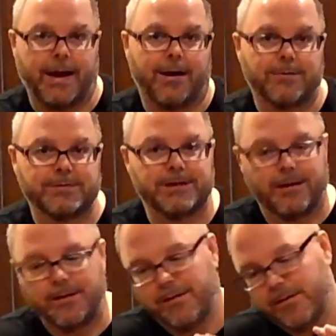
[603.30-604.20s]
out,
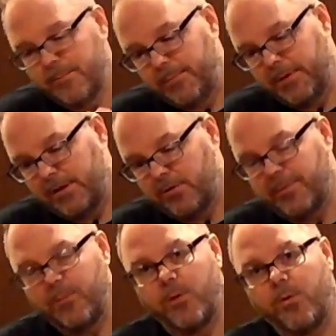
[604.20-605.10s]
put a little
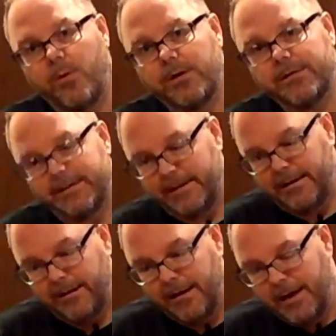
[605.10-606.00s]
bit more oil in
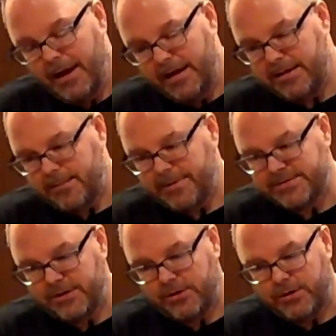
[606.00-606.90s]
there, and then I'm gonna
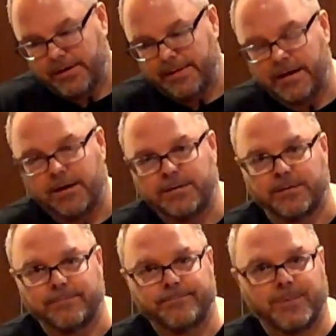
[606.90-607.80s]
start cooking the
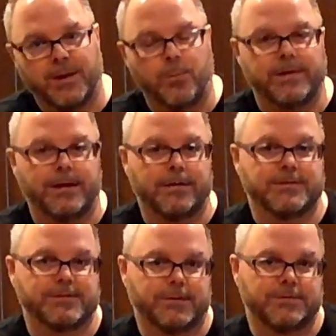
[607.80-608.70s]
onion. And when the onion
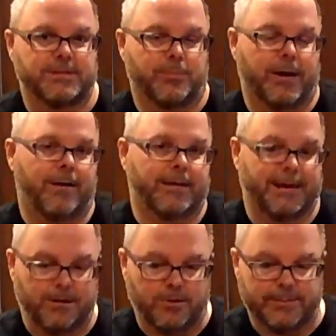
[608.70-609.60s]
starts to brown and
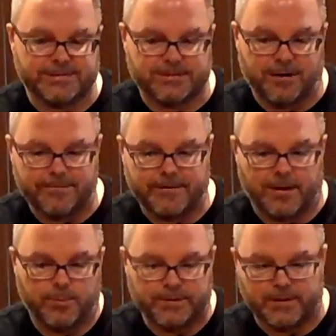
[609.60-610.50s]
get a little bit softened,
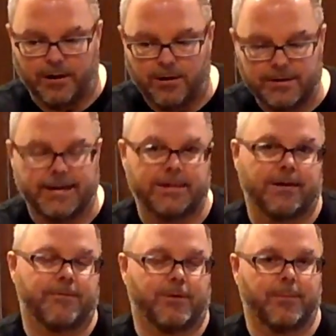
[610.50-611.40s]
I'll put the garlic in
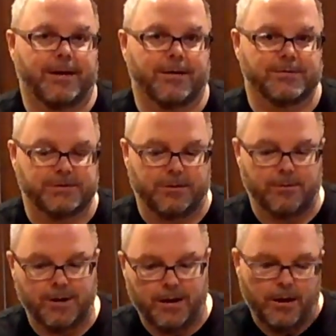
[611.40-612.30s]
there for a minute or
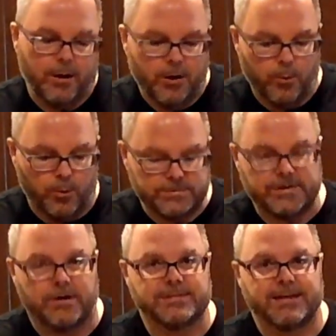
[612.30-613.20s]
so. We'll
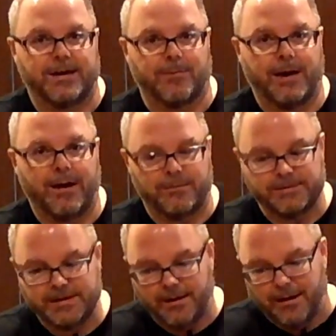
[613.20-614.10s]
toss that
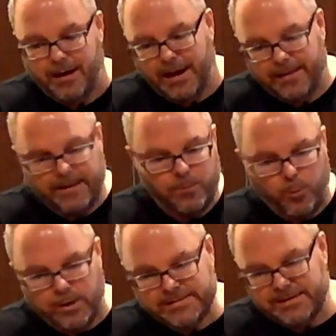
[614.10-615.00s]
around. And then
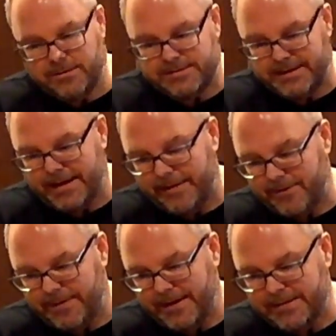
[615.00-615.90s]
once it looks like
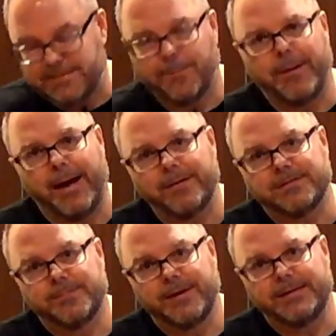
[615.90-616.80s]
everything is about
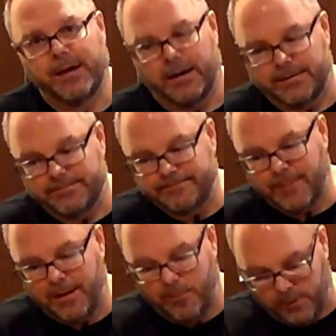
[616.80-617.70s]
to be done,
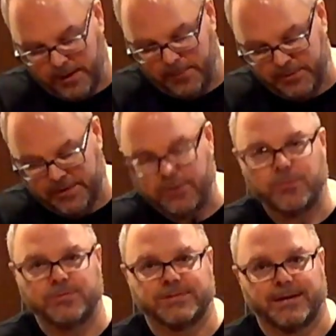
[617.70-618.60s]
we're gonna put the
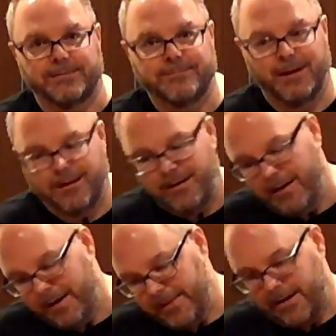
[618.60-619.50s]
noodles in.
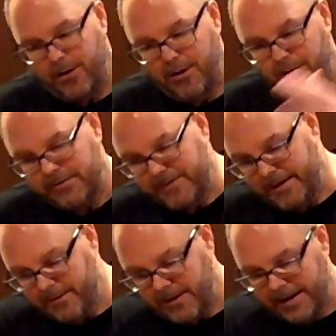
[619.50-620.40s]
And then all of the
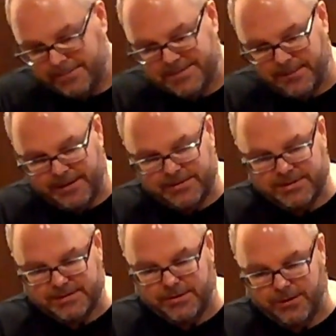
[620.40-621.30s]
other items that we had
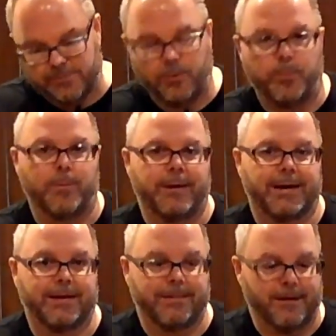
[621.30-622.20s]
just cooked, we'll put
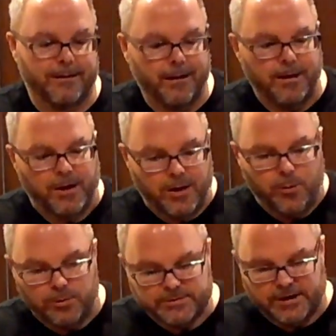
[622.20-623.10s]
back in there.
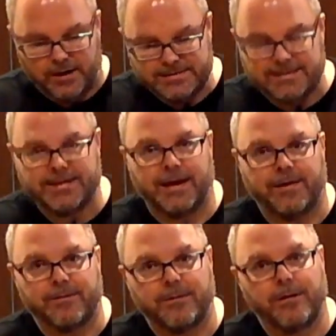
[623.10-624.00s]
We'll toss it
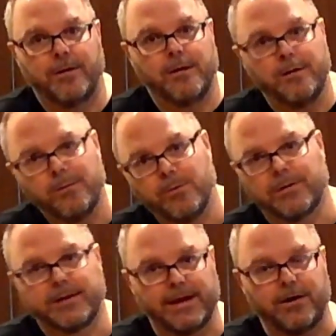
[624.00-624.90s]
together, we'll
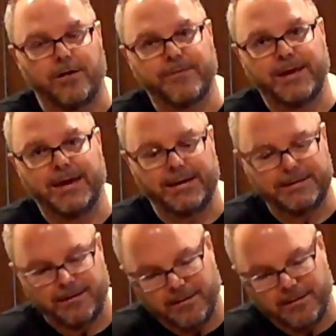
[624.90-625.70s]
kick off the heat,